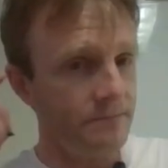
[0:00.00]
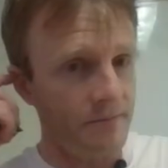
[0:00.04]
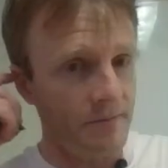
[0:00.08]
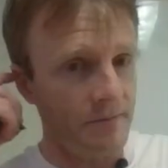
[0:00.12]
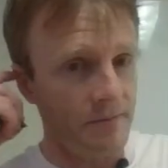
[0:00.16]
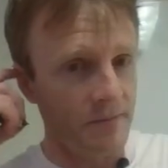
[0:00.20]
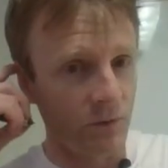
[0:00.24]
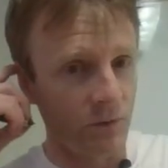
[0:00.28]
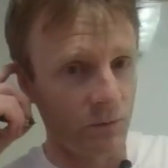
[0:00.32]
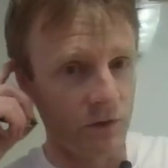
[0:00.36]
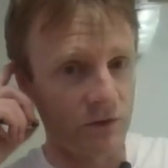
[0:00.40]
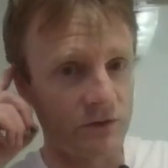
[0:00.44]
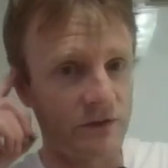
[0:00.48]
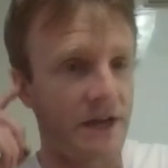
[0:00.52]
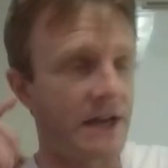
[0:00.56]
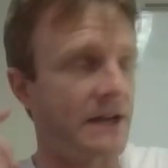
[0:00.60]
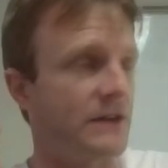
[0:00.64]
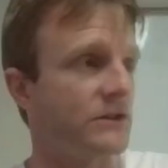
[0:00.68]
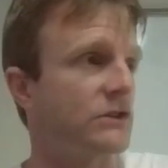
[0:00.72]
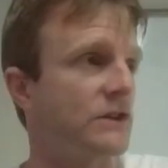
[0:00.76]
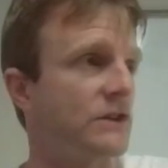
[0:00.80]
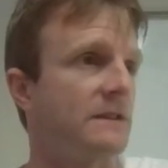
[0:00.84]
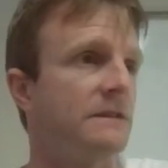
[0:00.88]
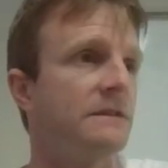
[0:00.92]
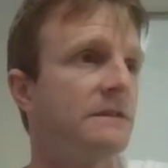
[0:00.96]

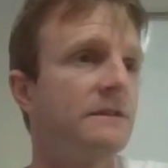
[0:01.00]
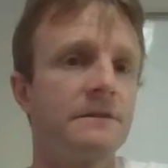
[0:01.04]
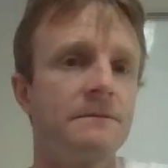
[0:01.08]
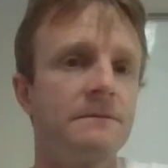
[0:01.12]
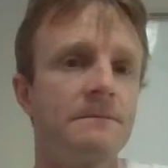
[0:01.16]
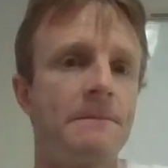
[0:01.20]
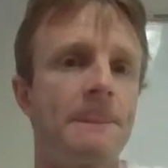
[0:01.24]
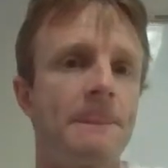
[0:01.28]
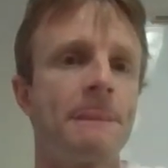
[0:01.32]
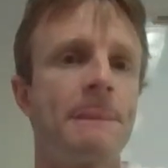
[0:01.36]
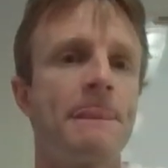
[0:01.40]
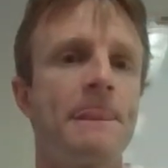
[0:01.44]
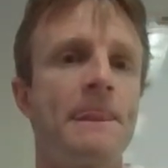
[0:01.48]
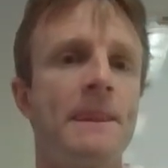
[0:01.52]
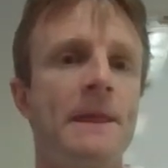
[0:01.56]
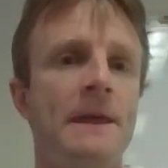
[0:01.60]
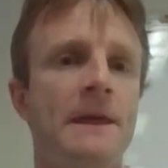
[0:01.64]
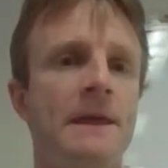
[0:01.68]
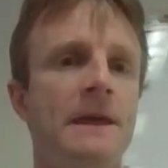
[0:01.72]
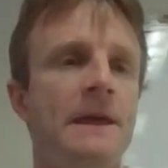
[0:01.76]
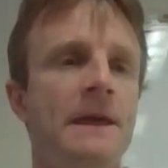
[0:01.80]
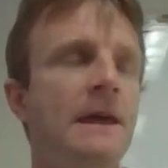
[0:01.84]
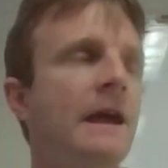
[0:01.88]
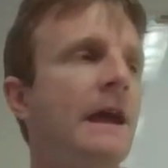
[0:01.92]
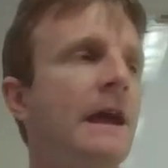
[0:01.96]
rotations.
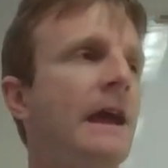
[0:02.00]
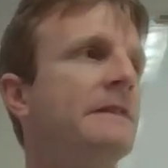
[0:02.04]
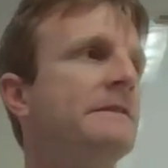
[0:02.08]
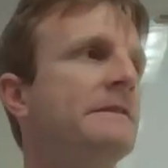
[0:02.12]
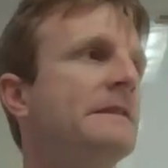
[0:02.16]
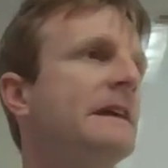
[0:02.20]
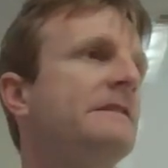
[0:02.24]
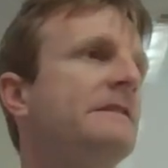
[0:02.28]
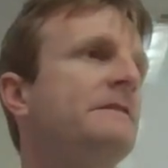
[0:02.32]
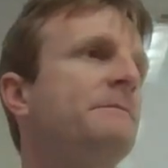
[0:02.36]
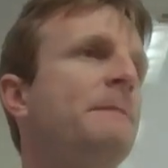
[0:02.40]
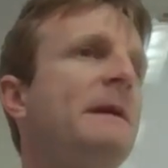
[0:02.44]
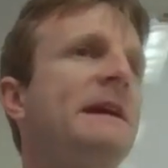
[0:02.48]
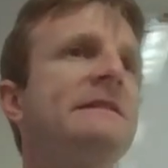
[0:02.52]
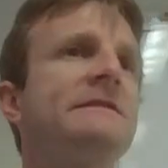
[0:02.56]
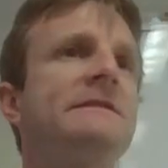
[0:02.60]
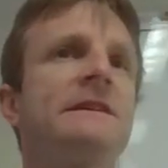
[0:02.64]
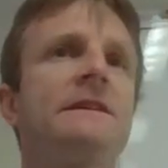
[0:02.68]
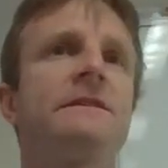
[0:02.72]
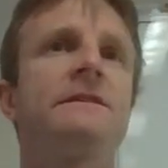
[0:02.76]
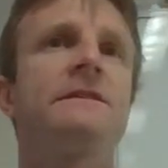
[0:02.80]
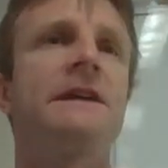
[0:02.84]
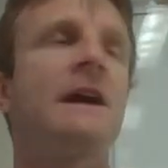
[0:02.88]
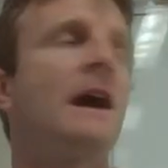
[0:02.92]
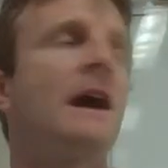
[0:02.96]
And that's
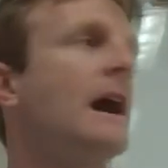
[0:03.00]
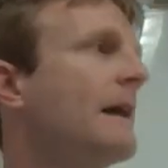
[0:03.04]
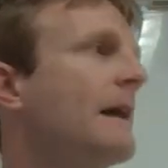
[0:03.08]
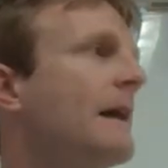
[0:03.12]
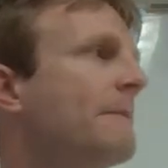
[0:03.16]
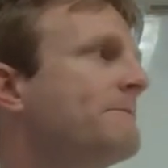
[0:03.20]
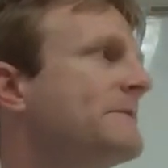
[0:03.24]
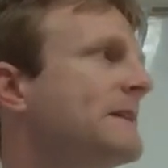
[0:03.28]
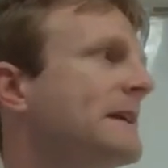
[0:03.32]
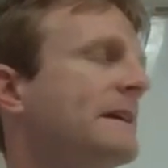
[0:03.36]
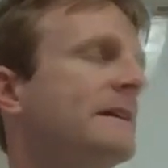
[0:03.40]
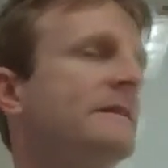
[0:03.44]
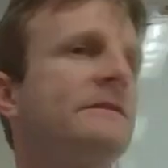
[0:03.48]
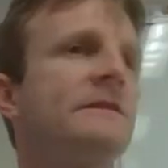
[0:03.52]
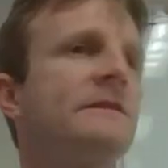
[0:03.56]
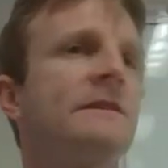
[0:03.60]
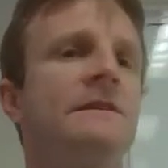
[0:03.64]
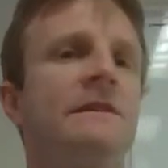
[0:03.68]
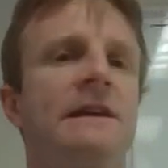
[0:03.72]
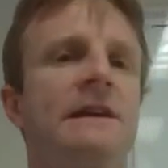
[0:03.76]
basically obvious and not